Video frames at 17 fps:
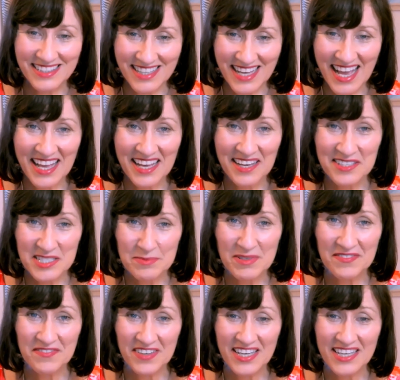Now,
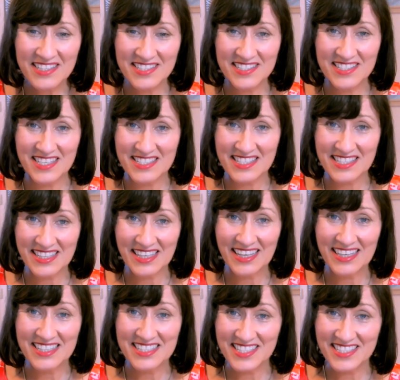to be fair to
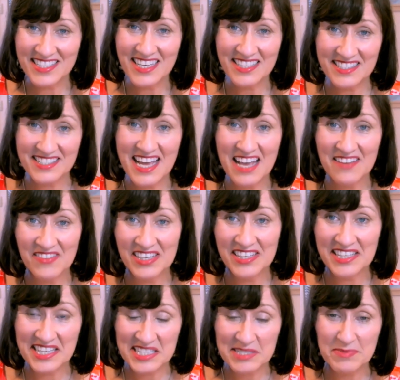Jessica, she doesn't have
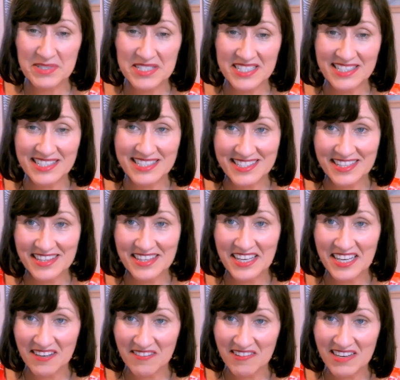any expertise in
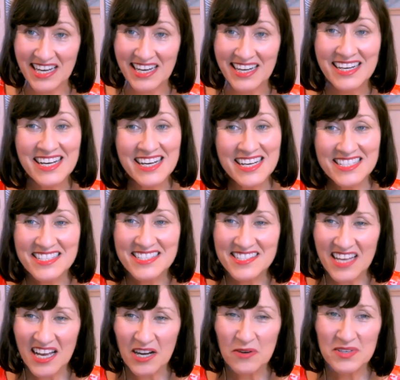the area.
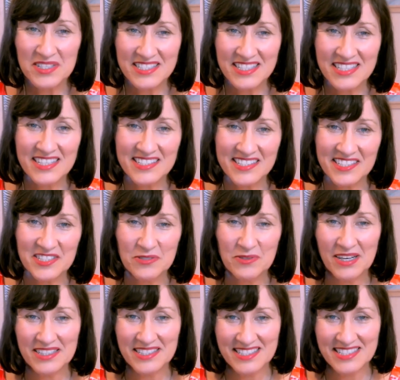So it's easy
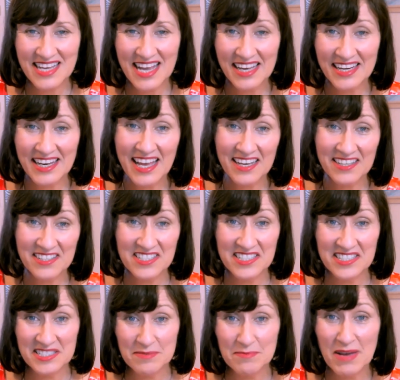to understand how
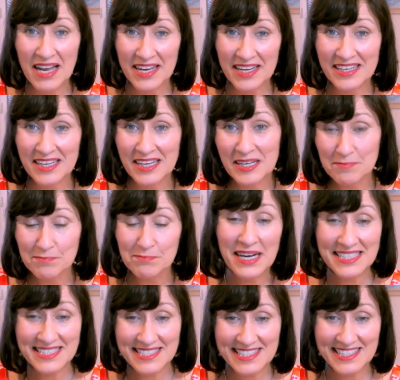she has made a
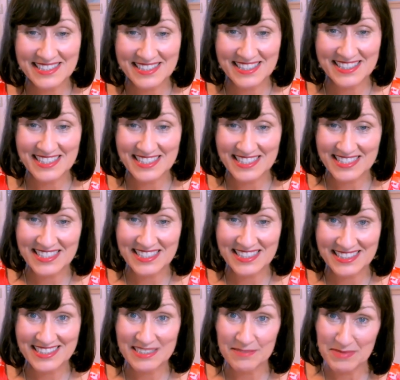basic
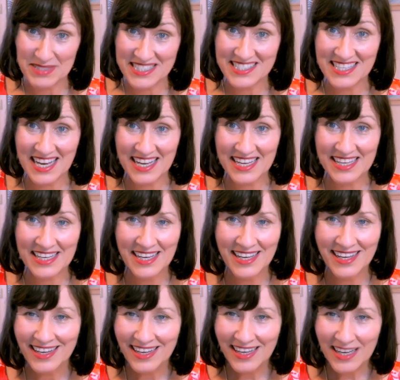statistics mistake.